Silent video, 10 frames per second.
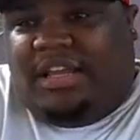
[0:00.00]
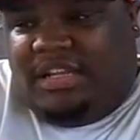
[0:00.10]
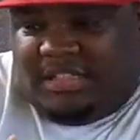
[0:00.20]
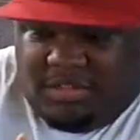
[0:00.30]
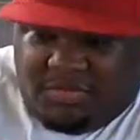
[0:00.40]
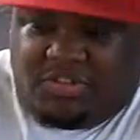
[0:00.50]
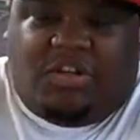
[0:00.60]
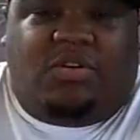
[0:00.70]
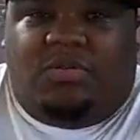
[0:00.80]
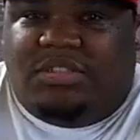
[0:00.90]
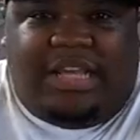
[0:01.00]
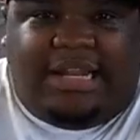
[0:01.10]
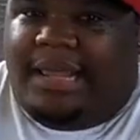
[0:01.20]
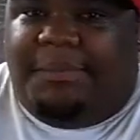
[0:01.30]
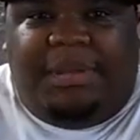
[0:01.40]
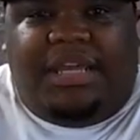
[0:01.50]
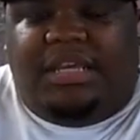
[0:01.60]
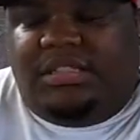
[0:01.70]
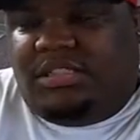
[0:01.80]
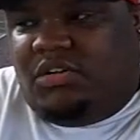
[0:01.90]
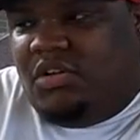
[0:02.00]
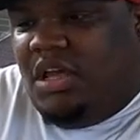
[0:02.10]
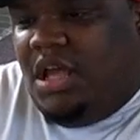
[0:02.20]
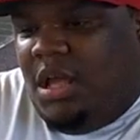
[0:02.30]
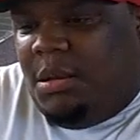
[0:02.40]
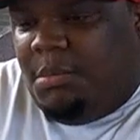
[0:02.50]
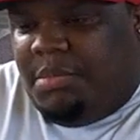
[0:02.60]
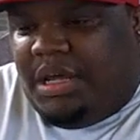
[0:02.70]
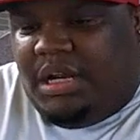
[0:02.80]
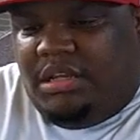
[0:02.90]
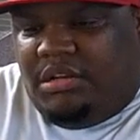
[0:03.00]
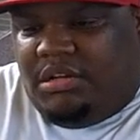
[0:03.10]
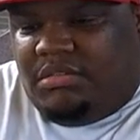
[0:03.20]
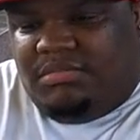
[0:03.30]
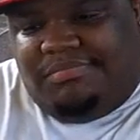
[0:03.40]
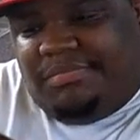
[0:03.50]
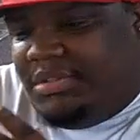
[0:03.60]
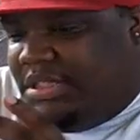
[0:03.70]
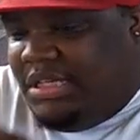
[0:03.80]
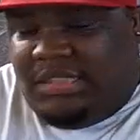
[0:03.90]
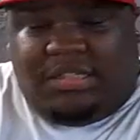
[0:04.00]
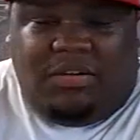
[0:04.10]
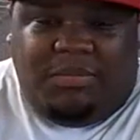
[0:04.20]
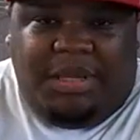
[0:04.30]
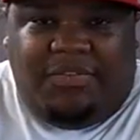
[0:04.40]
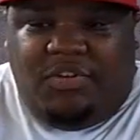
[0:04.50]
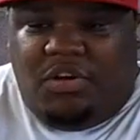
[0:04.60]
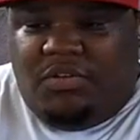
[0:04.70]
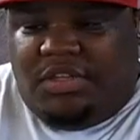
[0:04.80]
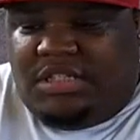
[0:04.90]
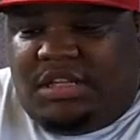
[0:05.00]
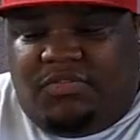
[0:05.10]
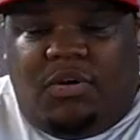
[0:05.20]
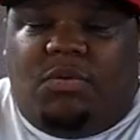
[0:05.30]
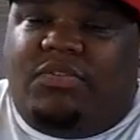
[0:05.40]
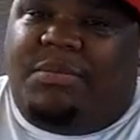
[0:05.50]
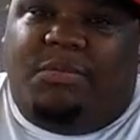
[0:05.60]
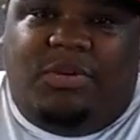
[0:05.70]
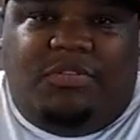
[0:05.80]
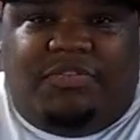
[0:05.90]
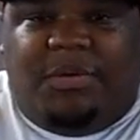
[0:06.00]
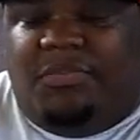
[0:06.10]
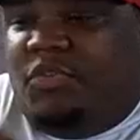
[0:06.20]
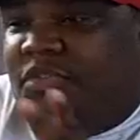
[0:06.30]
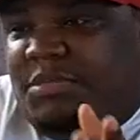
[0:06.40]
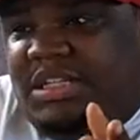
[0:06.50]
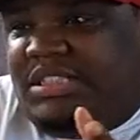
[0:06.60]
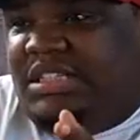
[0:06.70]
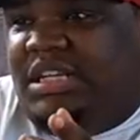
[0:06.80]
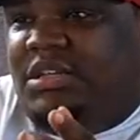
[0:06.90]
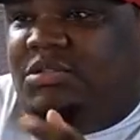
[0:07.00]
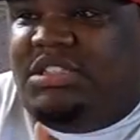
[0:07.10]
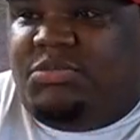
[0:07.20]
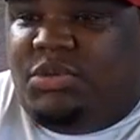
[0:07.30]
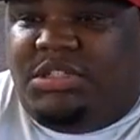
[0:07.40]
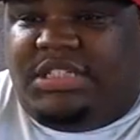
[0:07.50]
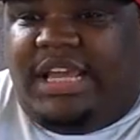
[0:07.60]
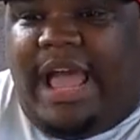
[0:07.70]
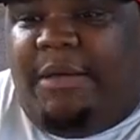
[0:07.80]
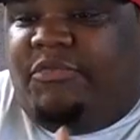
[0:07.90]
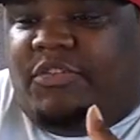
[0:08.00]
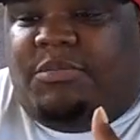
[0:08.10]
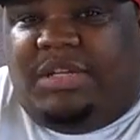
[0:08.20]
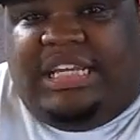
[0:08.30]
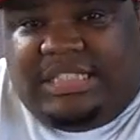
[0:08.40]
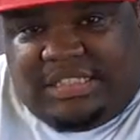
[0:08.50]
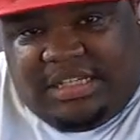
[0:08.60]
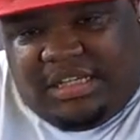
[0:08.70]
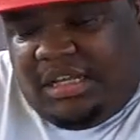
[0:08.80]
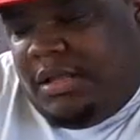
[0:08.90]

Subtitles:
in this little circle. It's not that big, so. But, to each his own, man. There's nothing wrong with rapping where you're from. If you're from DC and you just want to say, I'm from DC,